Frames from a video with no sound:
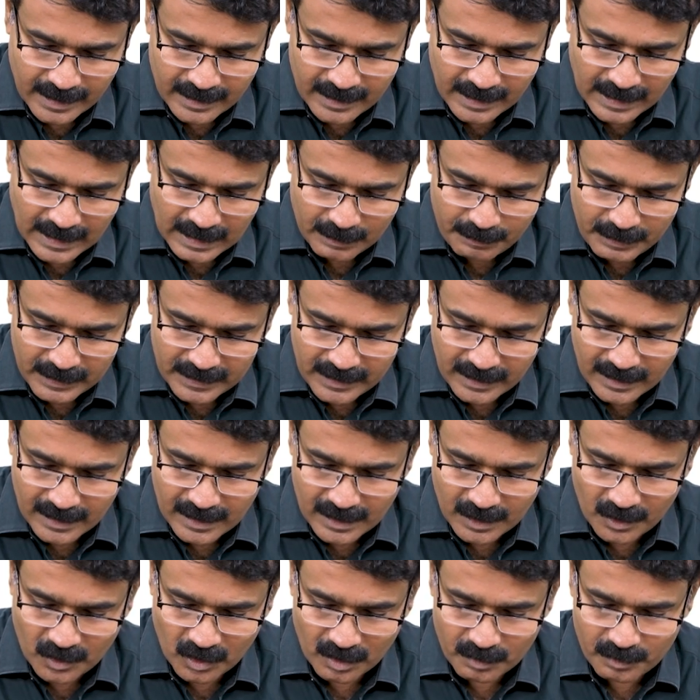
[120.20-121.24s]
And the
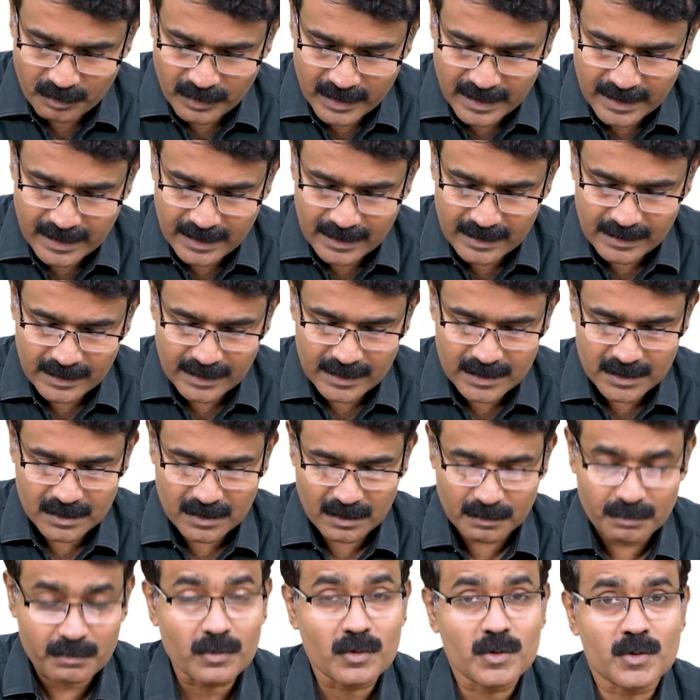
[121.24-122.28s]
epithelial component is
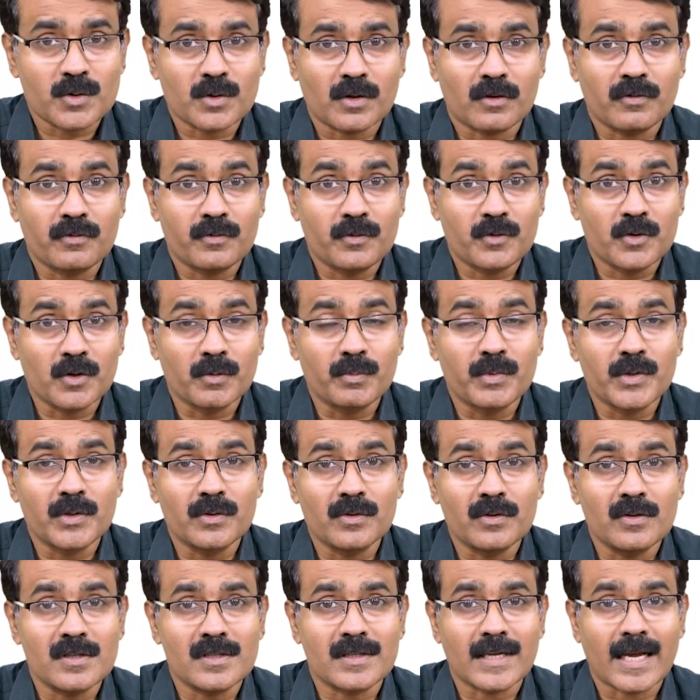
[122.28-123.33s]
composed of
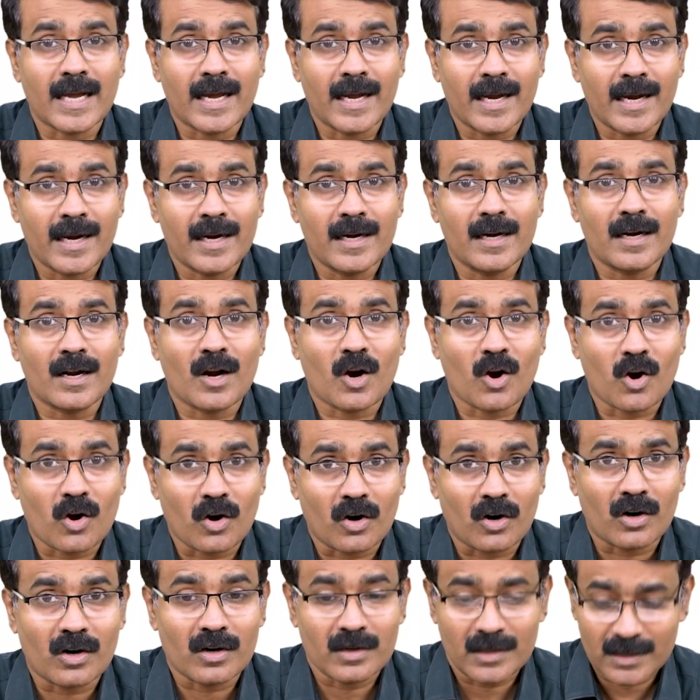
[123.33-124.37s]
tubules and
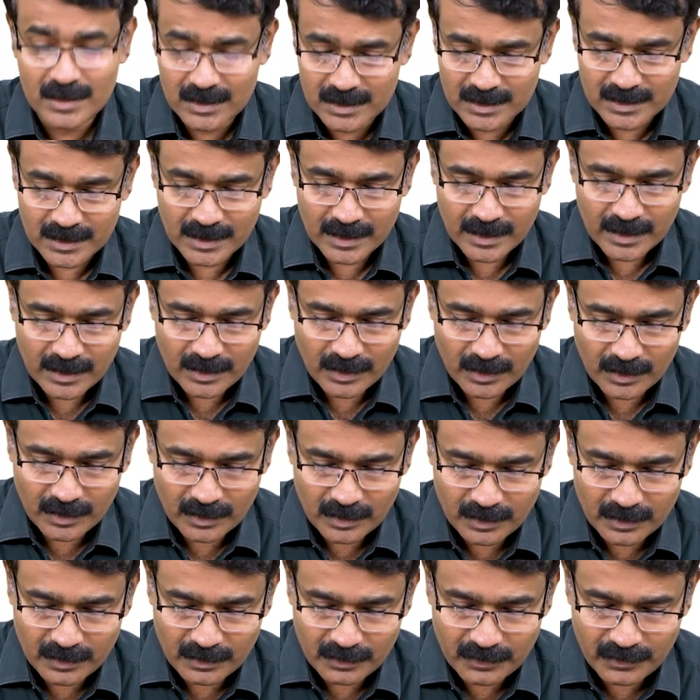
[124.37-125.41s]
cords
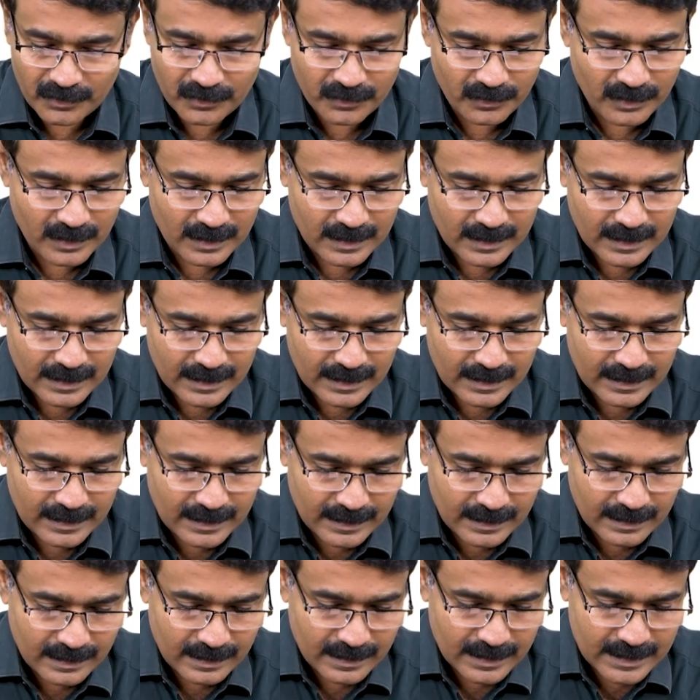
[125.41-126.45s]
of
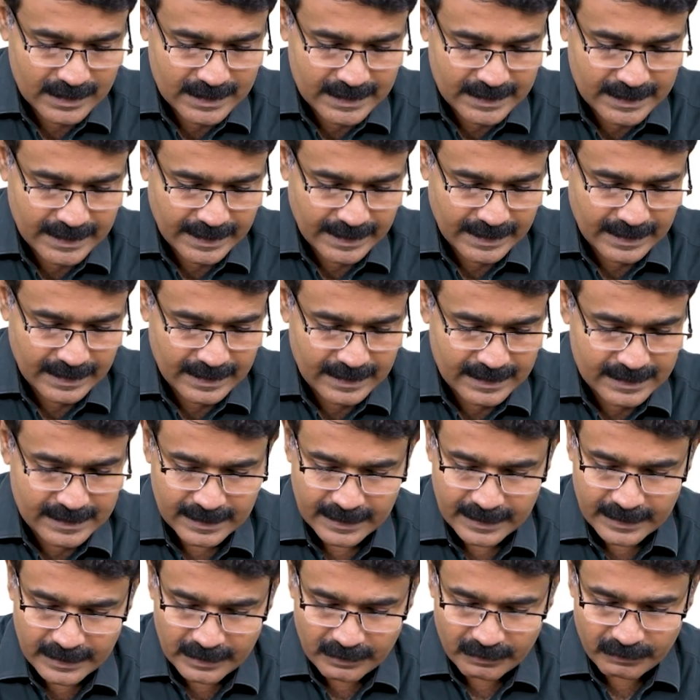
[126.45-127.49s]
the cells
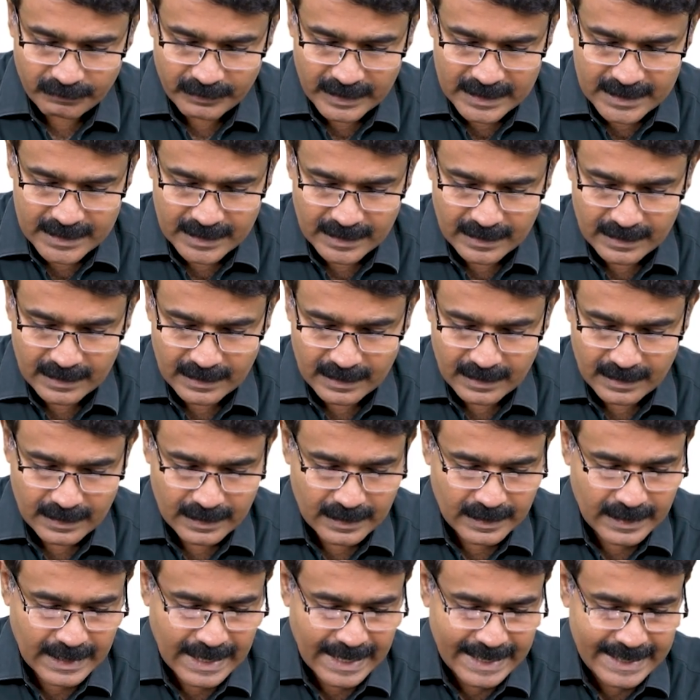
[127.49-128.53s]
which are
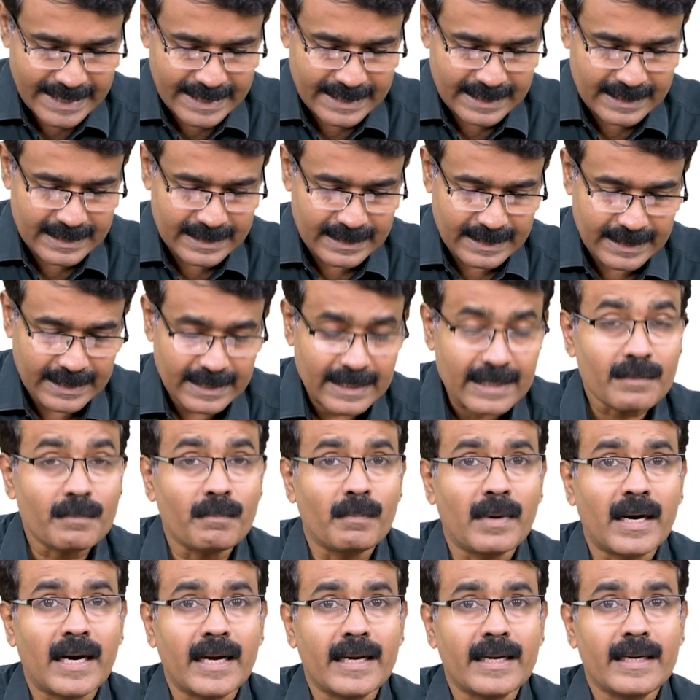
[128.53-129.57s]
lined
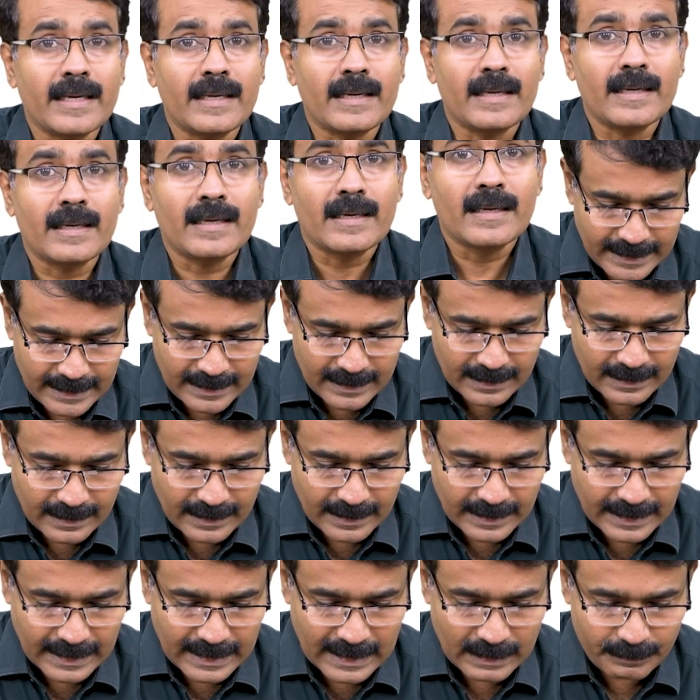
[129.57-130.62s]
by
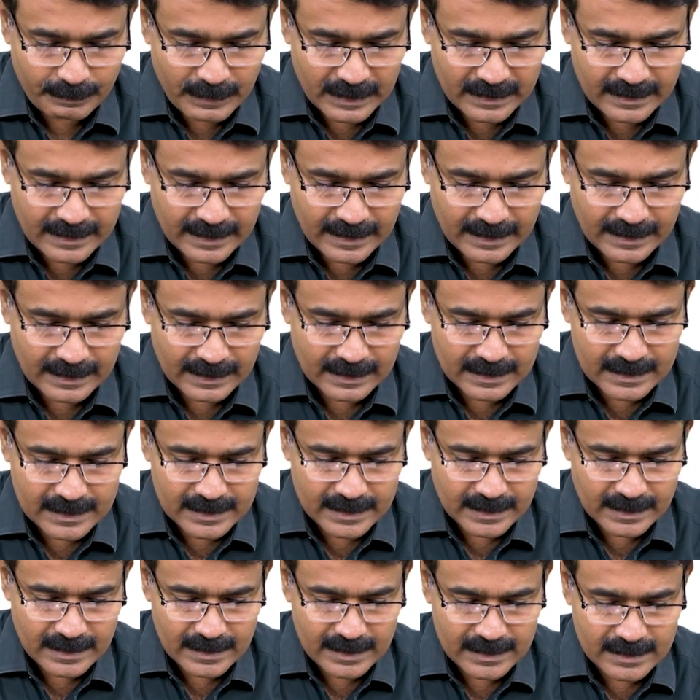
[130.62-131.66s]
inner epithelial
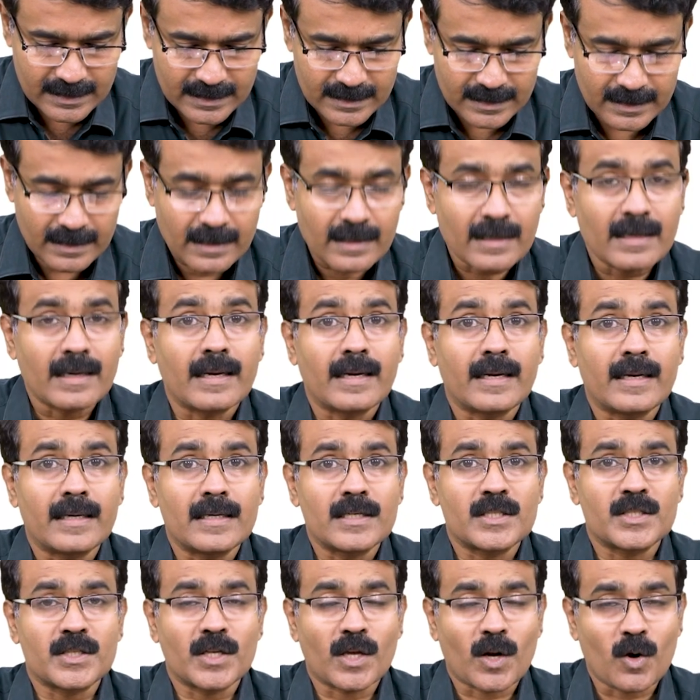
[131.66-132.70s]
cells
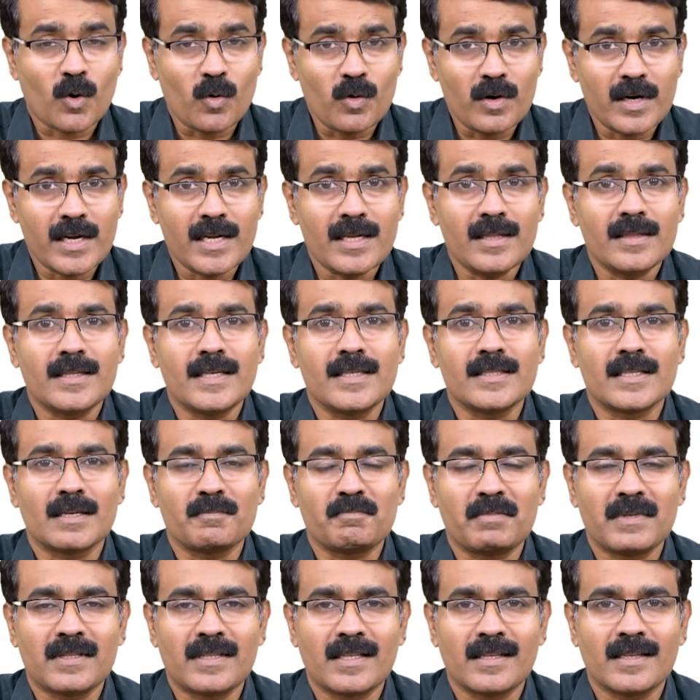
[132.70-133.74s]
and surrounding these
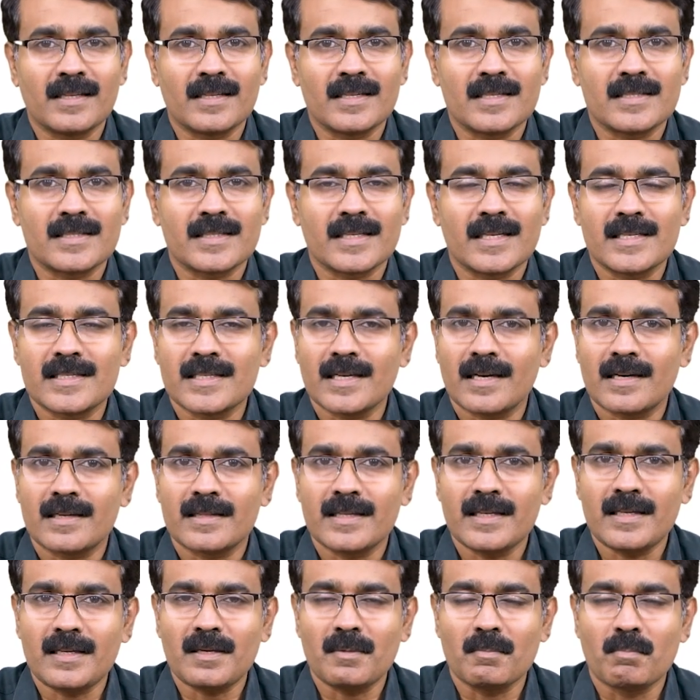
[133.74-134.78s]
epithelial cells are
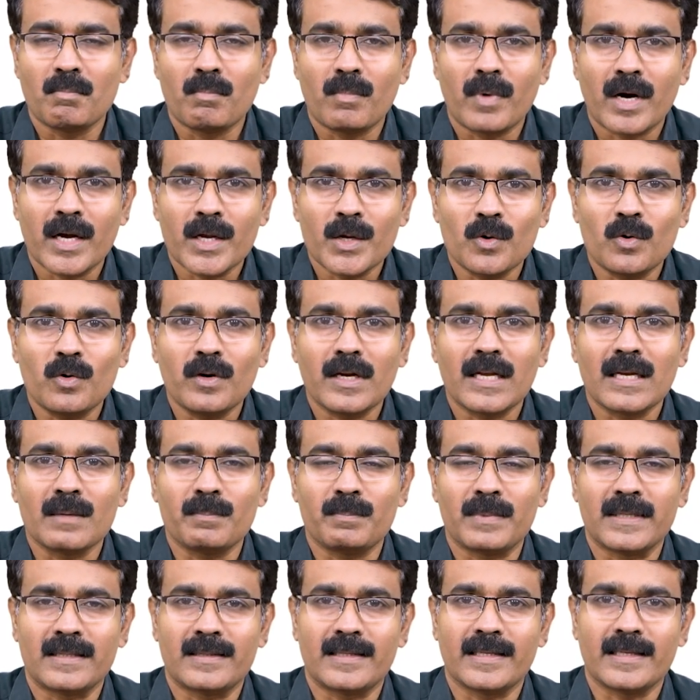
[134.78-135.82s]
the
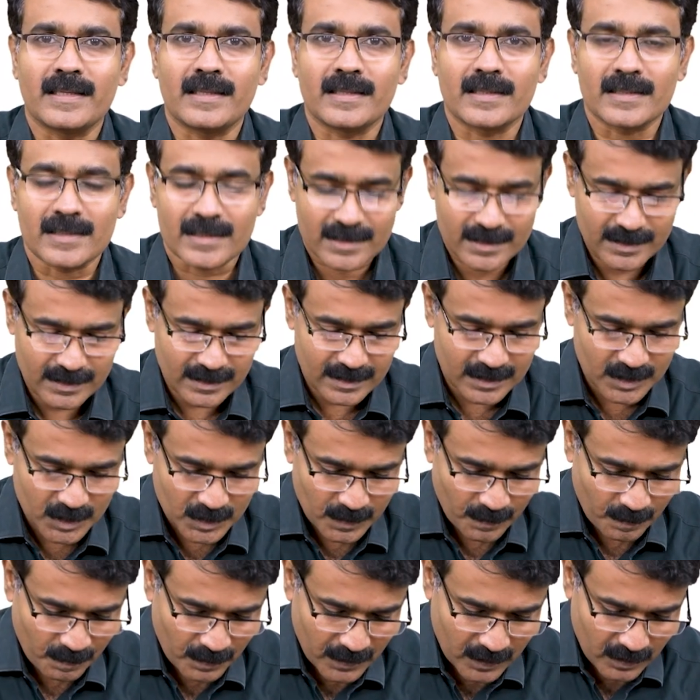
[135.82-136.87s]
myoepithelial
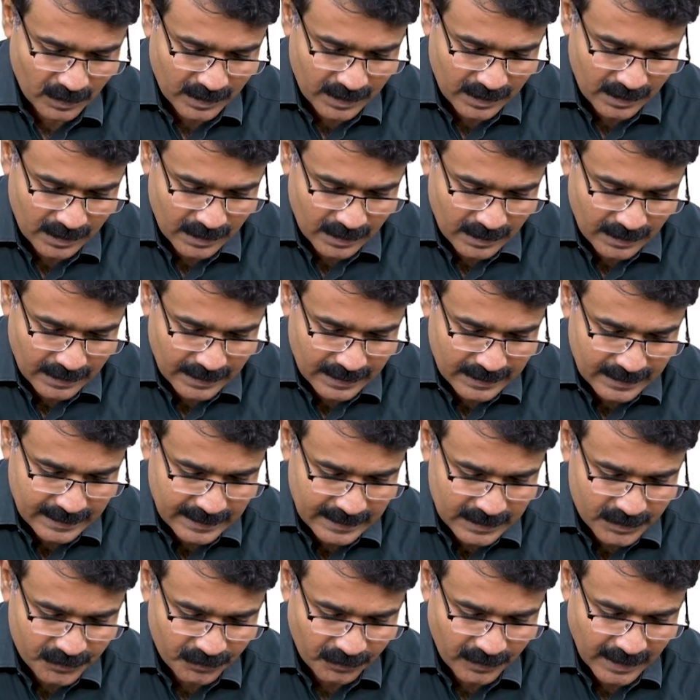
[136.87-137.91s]
cells okay and
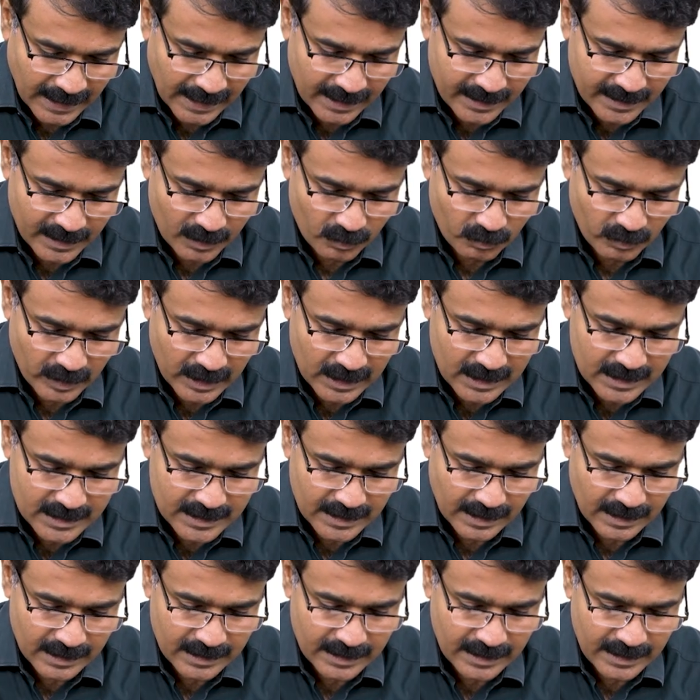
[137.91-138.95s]
these flattened ones
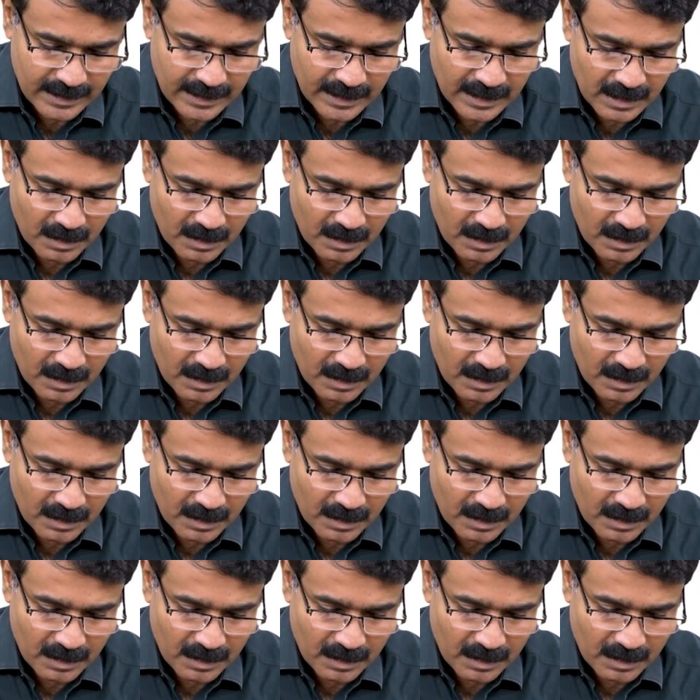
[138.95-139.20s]
are the